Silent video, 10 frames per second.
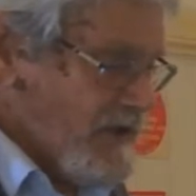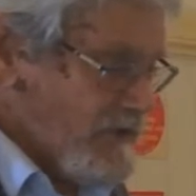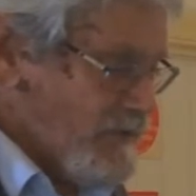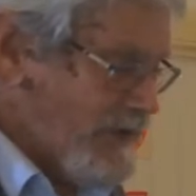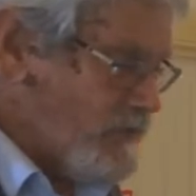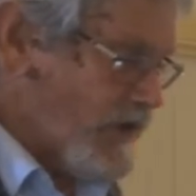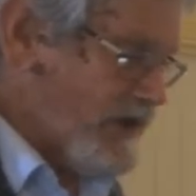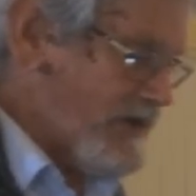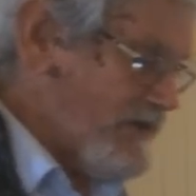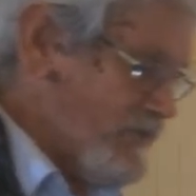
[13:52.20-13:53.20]
The red
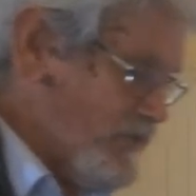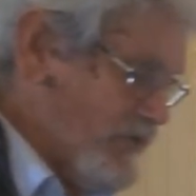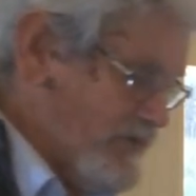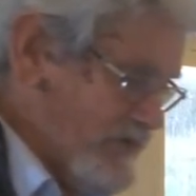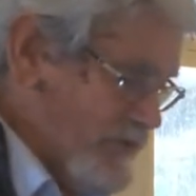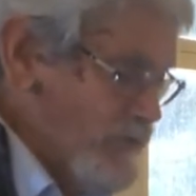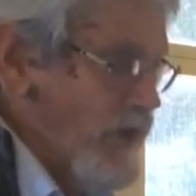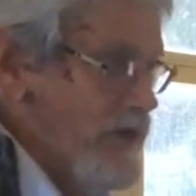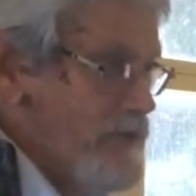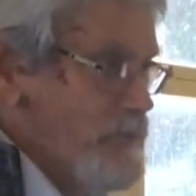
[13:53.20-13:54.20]
one was a
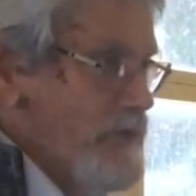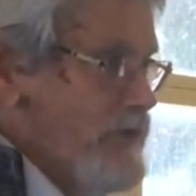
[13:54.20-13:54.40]
raspberry